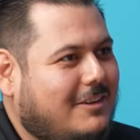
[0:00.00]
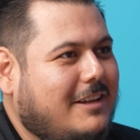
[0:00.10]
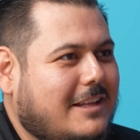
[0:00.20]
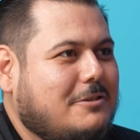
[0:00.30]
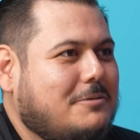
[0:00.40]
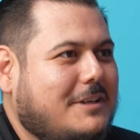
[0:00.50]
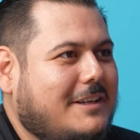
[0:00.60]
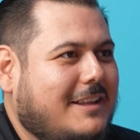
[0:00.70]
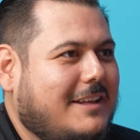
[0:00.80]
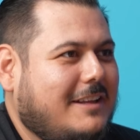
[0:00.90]
No, yeah, that's what I'm
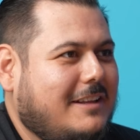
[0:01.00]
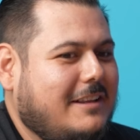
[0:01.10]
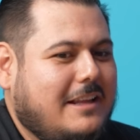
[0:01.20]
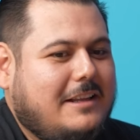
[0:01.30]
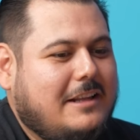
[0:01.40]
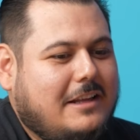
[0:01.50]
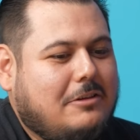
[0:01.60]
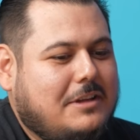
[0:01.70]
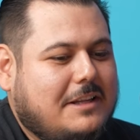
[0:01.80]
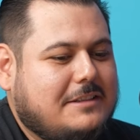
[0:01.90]
saying. Like they I
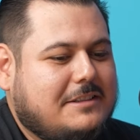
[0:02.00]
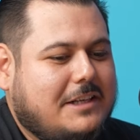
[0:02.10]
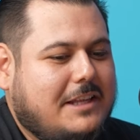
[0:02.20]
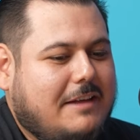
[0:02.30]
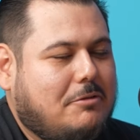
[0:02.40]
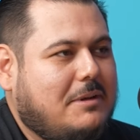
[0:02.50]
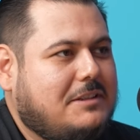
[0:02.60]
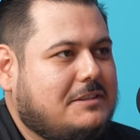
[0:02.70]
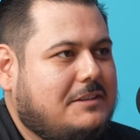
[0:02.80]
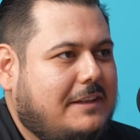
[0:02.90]
don't think necessarily they have to be
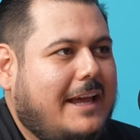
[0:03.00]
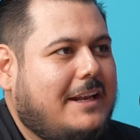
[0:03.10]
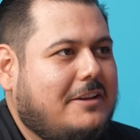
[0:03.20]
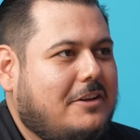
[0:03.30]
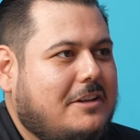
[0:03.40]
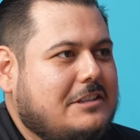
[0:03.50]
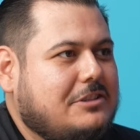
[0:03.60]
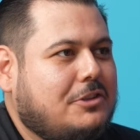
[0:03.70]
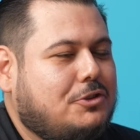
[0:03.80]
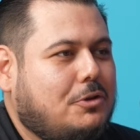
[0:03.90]
just dead. You know, they
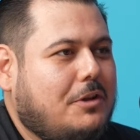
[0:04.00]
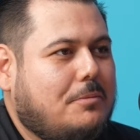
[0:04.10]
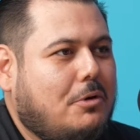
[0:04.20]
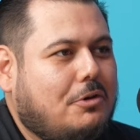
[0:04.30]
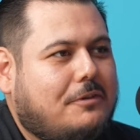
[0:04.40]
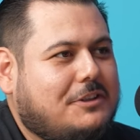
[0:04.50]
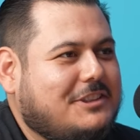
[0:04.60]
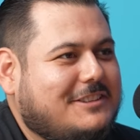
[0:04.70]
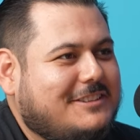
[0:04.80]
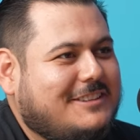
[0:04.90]
just control their motor
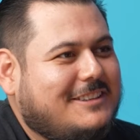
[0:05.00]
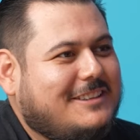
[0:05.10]
functions.